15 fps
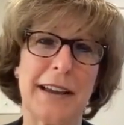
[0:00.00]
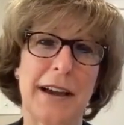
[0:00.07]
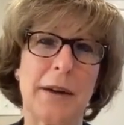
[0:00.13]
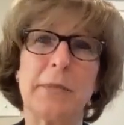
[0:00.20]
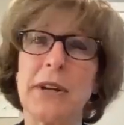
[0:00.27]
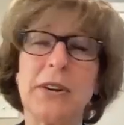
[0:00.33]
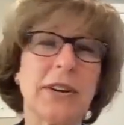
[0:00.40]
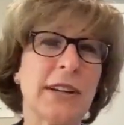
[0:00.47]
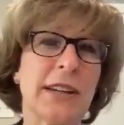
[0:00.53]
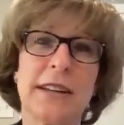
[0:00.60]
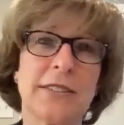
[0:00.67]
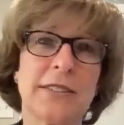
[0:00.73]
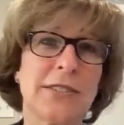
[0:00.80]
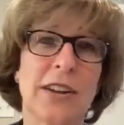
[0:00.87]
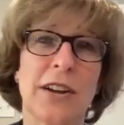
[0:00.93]

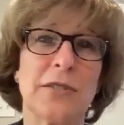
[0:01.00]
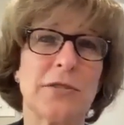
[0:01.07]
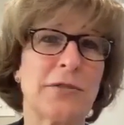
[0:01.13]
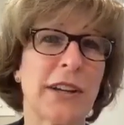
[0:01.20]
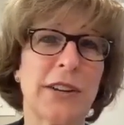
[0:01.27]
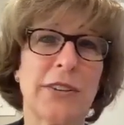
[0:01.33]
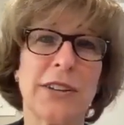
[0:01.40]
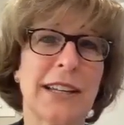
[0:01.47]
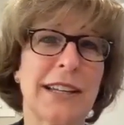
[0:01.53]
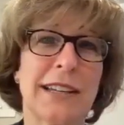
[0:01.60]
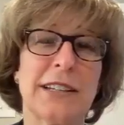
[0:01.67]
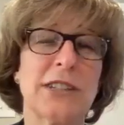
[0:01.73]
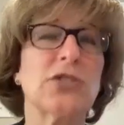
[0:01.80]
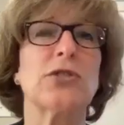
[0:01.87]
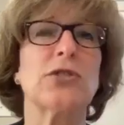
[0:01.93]
Americans are very
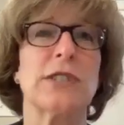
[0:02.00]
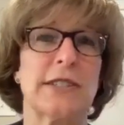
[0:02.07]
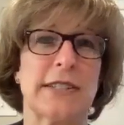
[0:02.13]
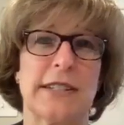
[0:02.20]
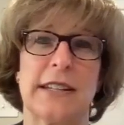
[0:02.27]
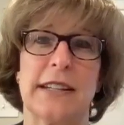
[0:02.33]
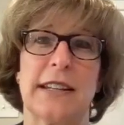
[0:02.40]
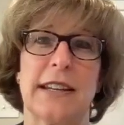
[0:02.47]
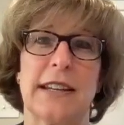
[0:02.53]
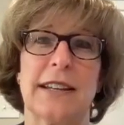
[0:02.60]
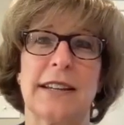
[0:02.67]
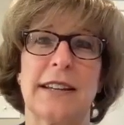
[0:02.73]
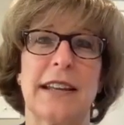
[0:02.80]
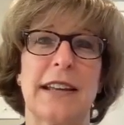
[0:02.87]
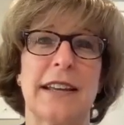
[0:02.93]
interested
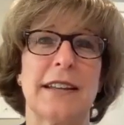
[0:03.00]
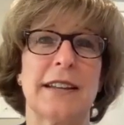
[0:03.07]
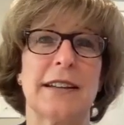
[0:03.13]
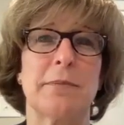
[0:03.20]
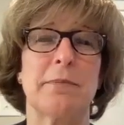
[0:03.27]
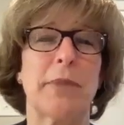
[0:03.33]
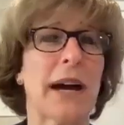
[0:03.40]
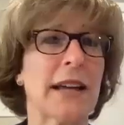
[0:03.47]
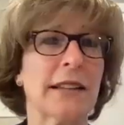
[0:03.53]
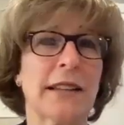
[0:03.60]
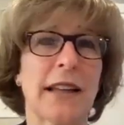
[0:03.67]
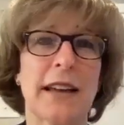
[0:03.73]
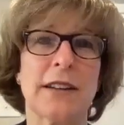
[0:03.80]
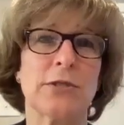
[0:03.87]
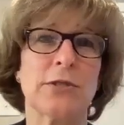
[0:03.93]
in
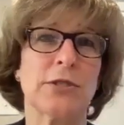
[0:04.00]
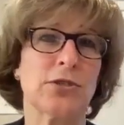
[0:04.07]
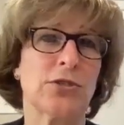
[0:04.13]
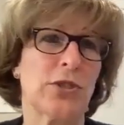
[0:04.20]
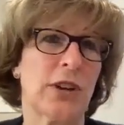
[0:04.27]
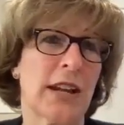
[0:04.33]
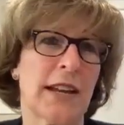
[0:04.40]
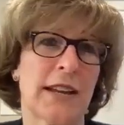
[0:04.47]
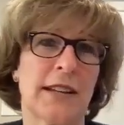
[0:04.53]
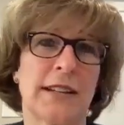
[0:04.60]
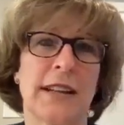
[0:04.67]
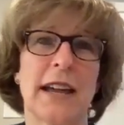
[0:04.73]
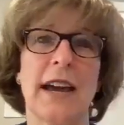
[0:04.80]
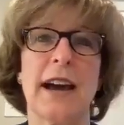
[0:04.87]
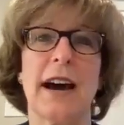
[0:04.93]
bilateral
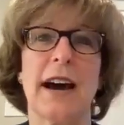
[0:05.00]
trade,